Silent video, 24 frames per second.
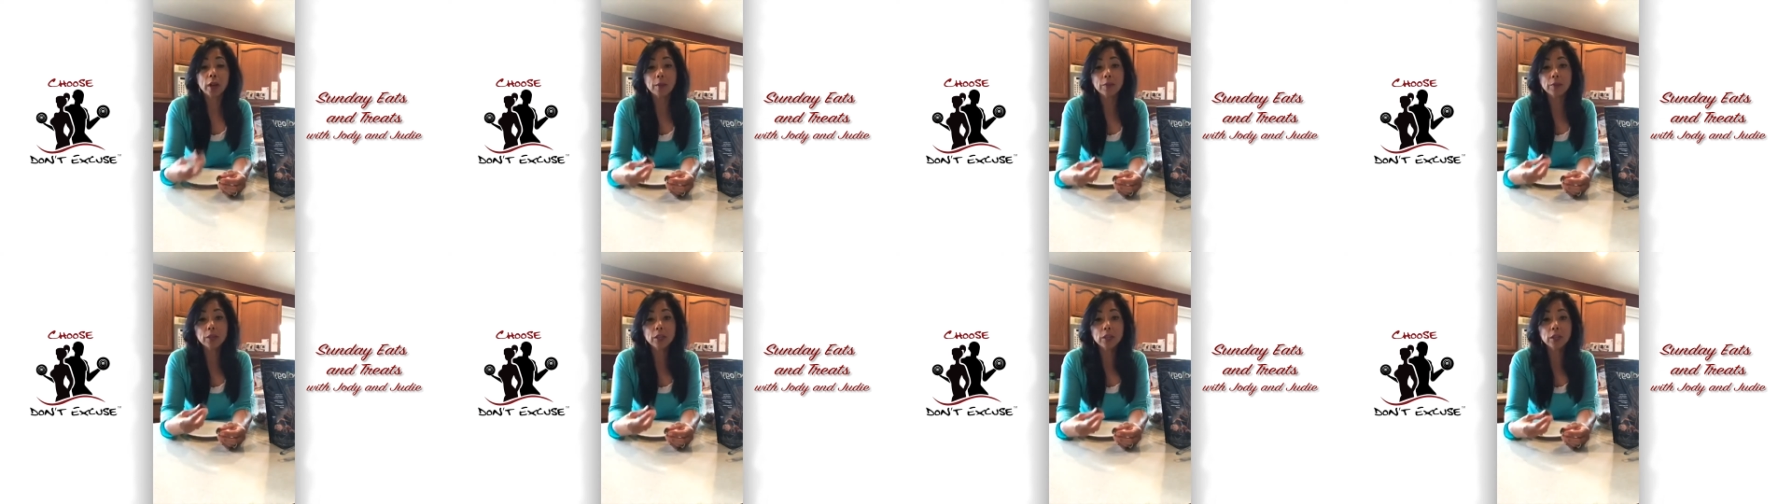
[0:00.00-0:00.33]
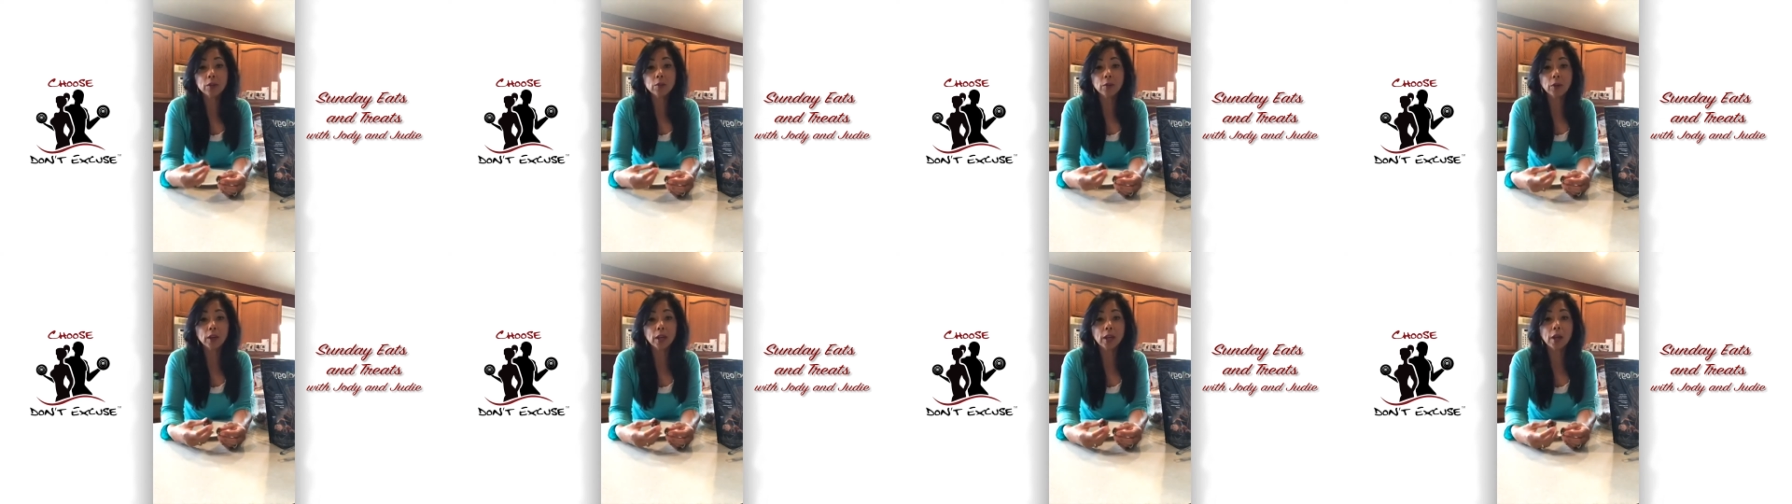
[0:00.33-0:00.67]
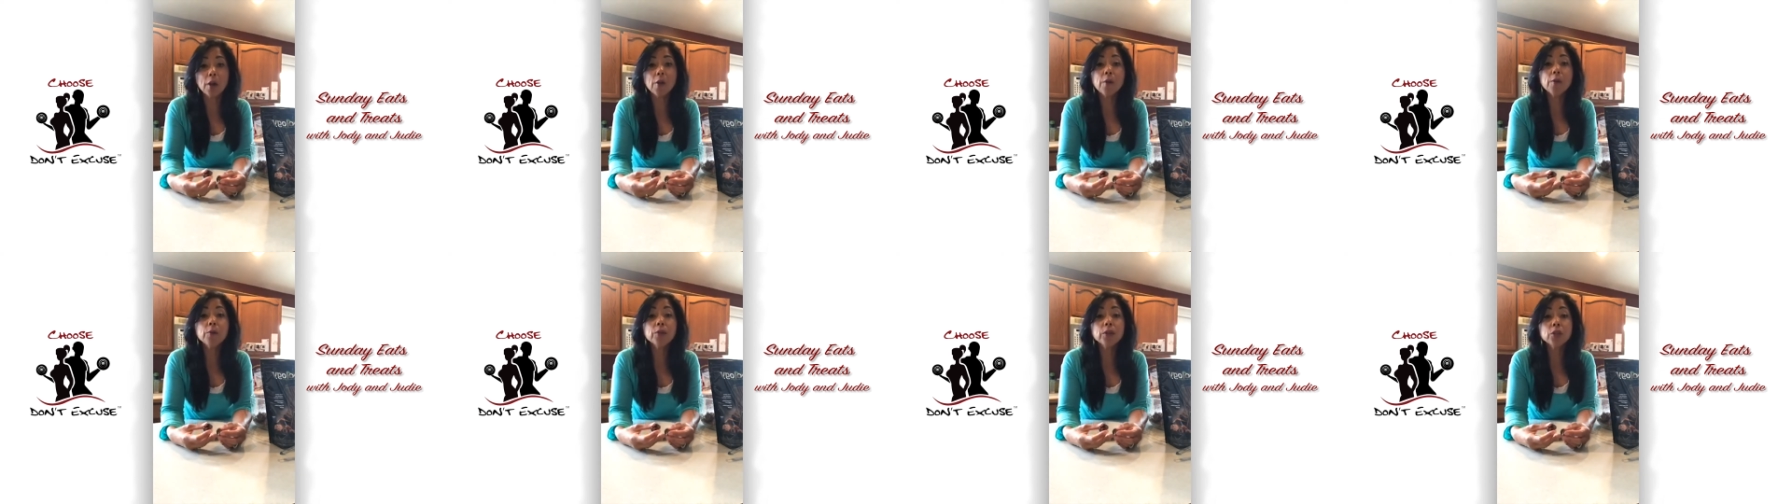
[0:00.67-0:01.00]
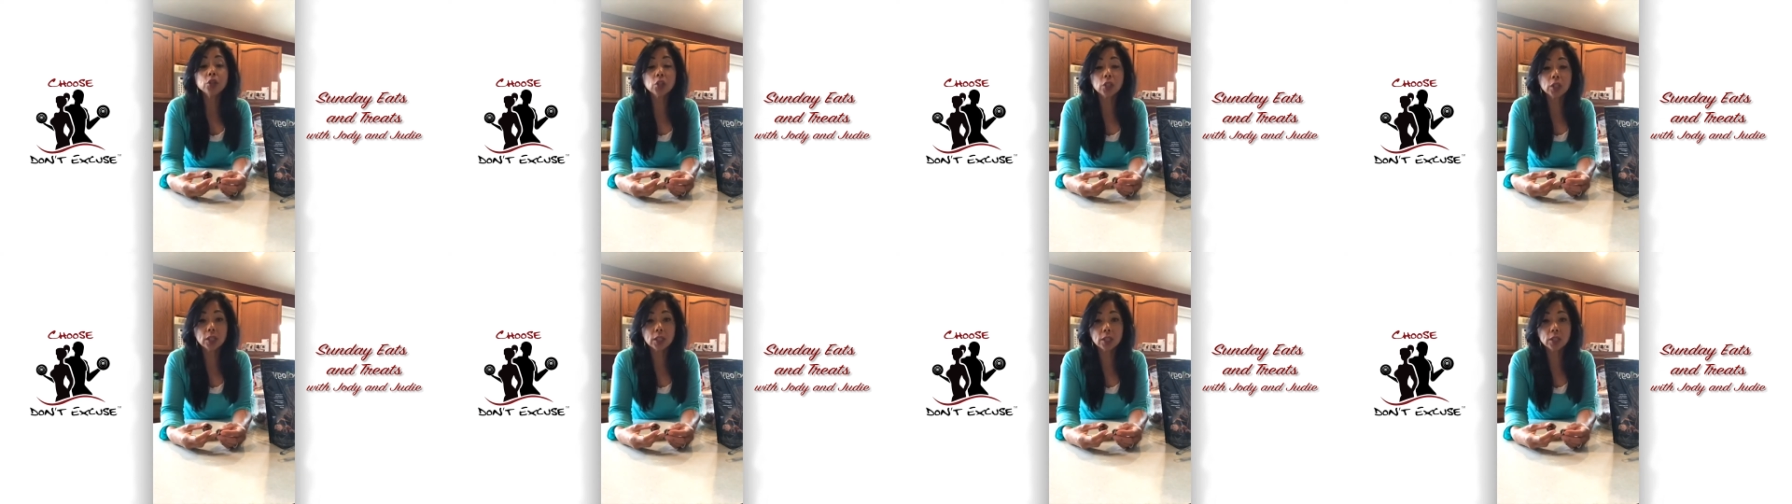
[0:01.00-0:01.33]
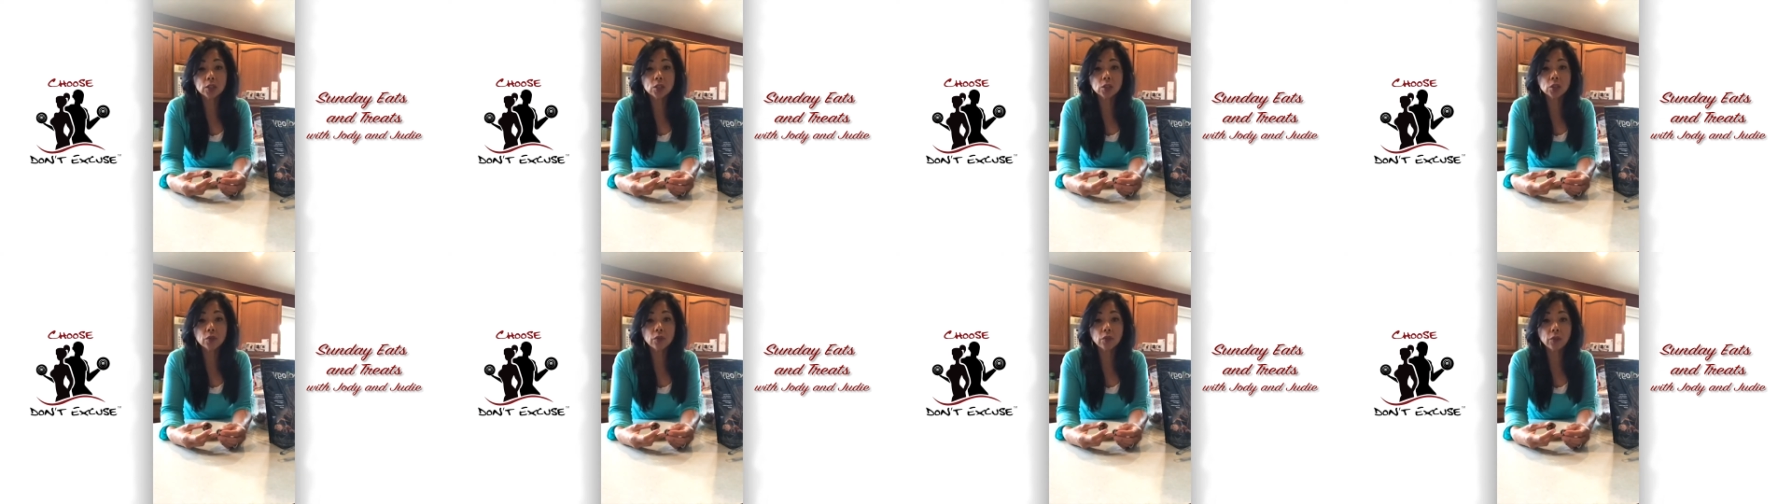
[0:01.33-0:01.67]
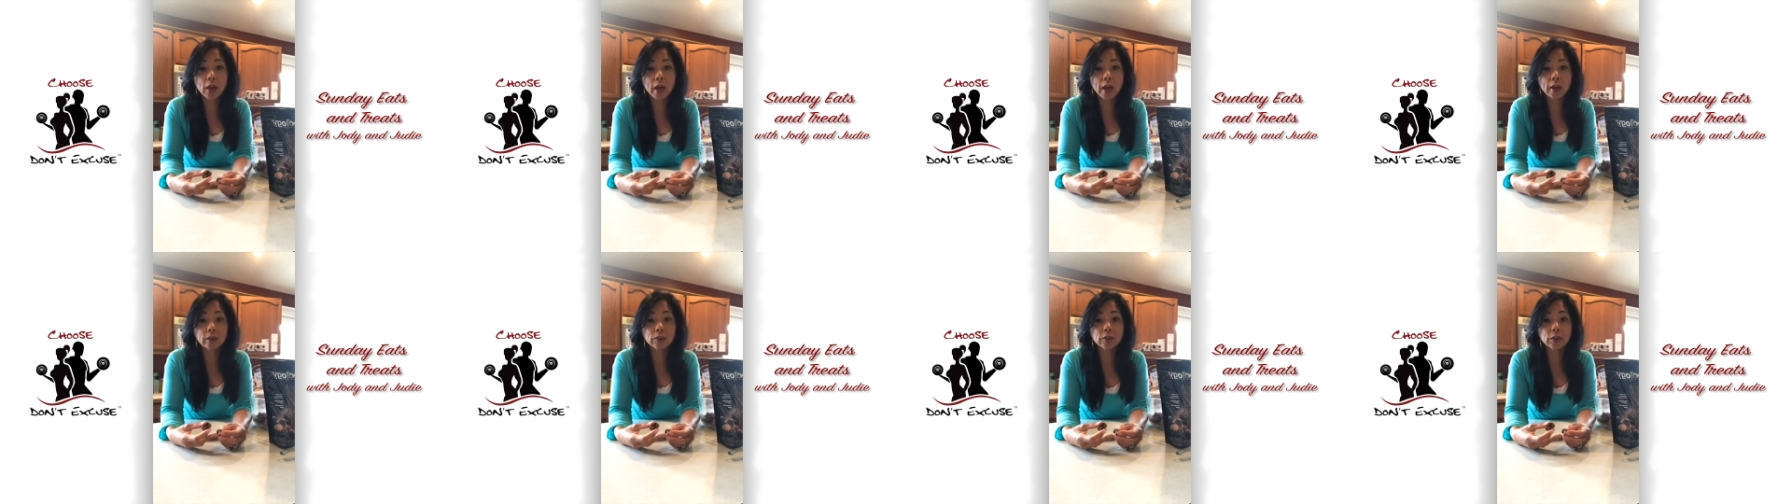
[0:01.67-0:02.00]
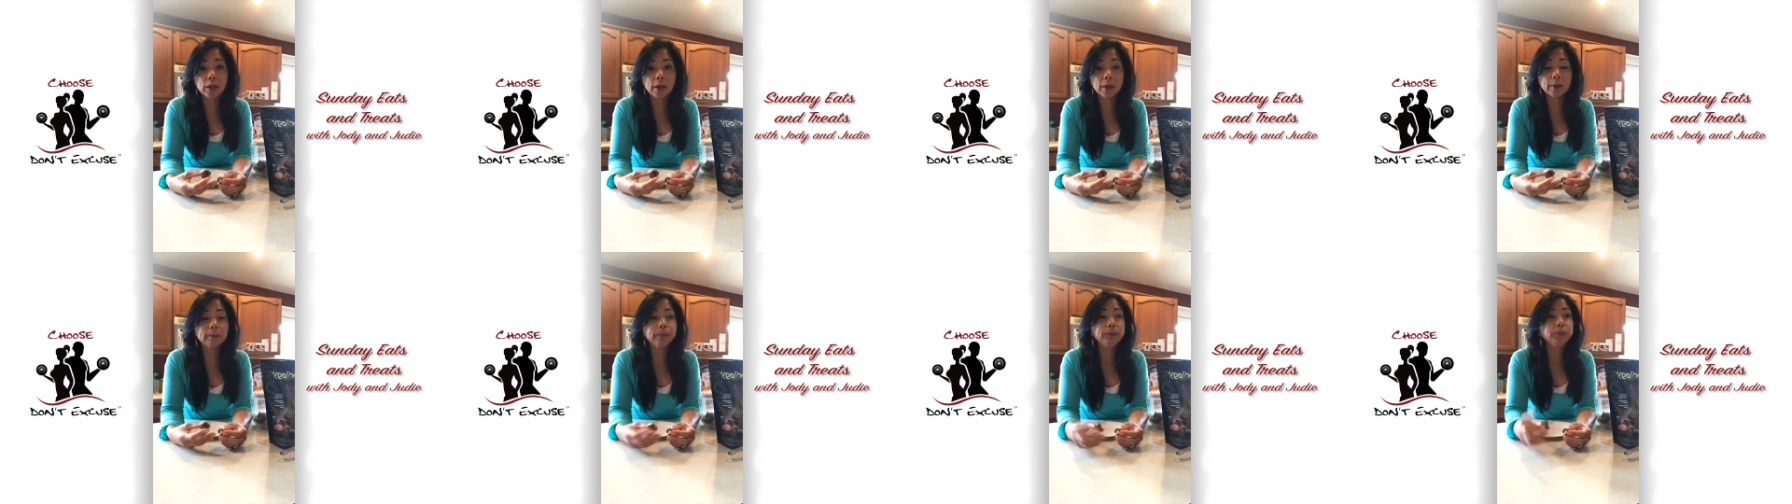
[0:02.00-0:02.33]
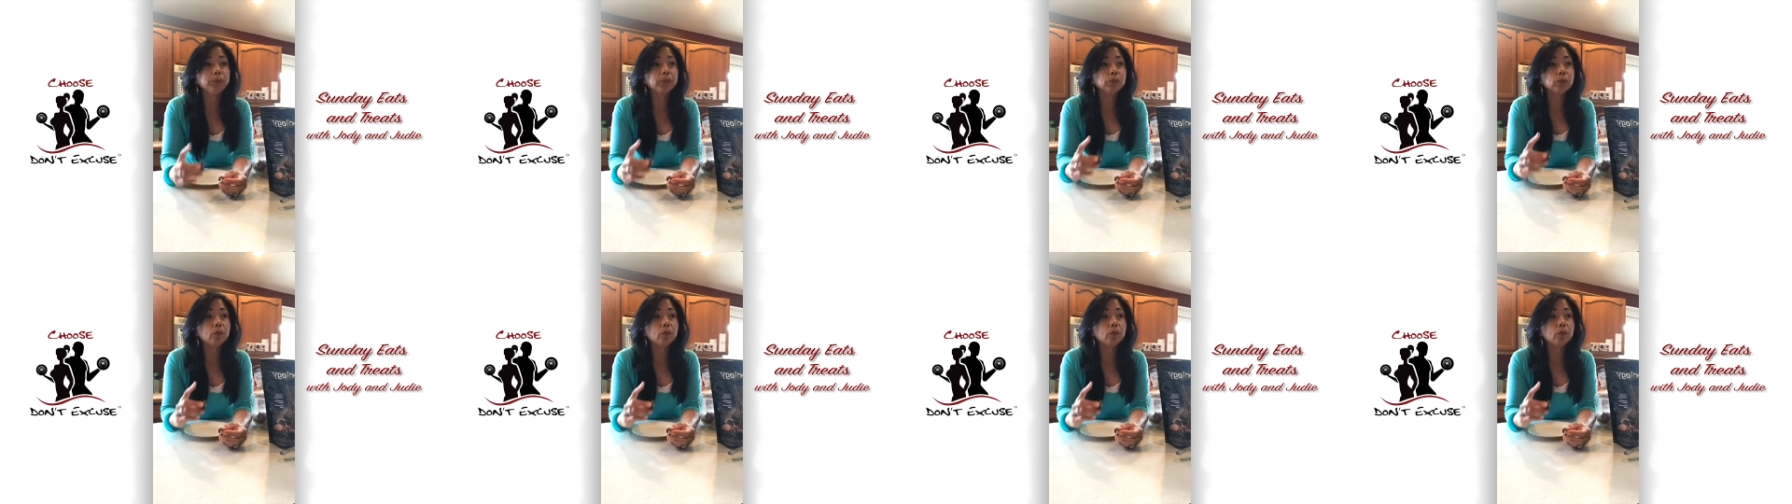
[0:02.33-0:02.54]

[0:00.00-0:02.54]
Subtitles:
I'm thinking right now, which is the fact that